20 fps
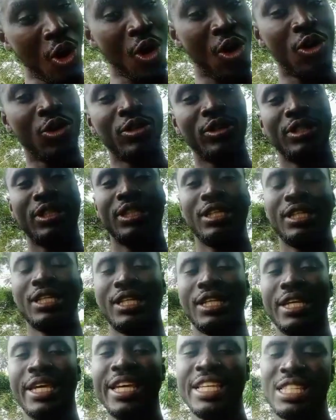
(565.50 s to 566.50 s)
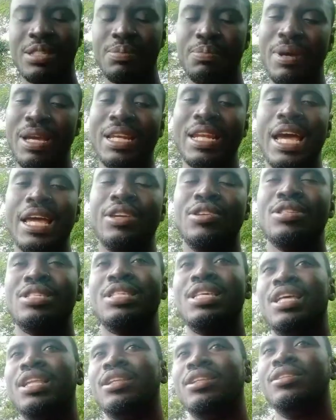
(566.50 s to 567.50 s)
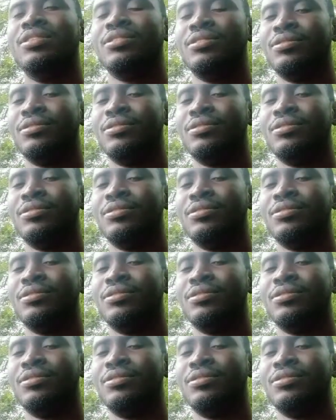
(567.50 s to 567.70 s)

on each bed that you sell.